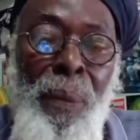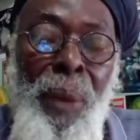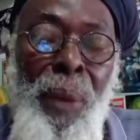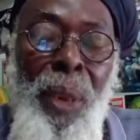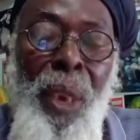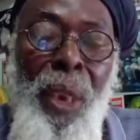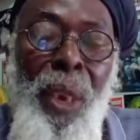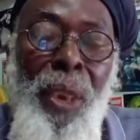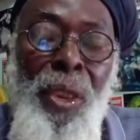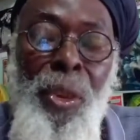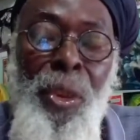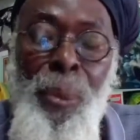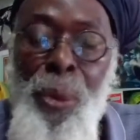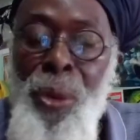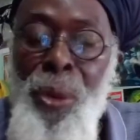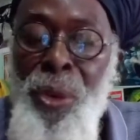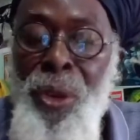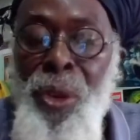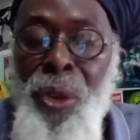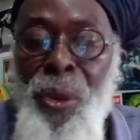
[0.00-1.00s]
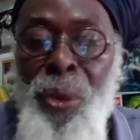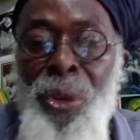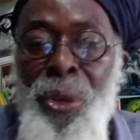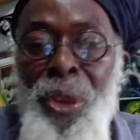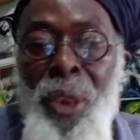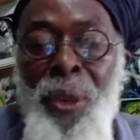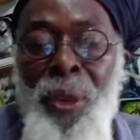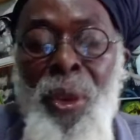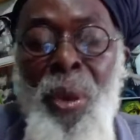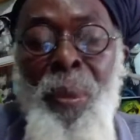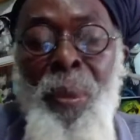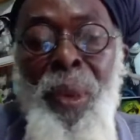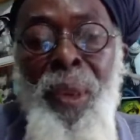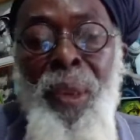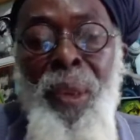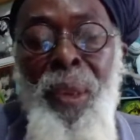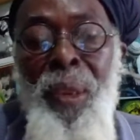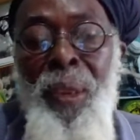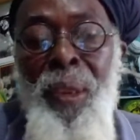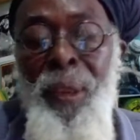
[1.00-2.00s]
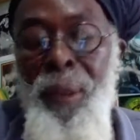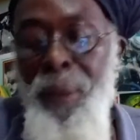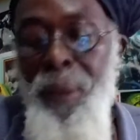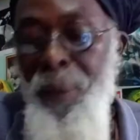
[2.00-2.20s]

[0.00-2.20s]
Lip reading: Need a dispute resolution committee